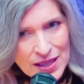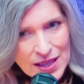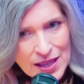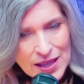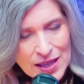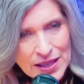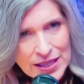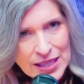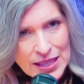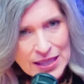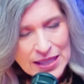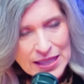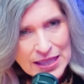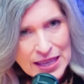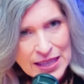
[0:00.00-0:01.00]
And
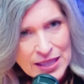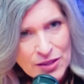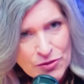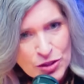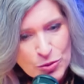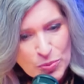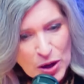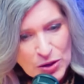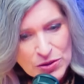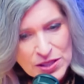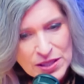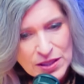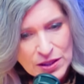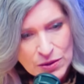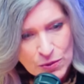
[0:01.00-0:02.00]
if you pose
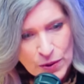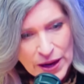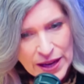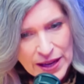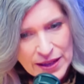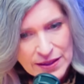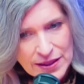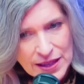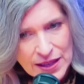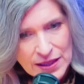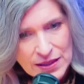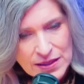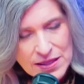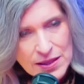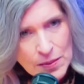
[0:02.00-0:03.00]
it in a way
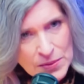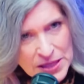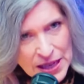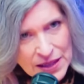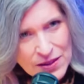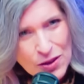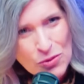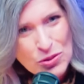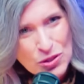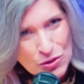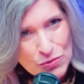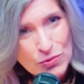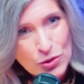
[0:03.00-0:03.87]
that someday those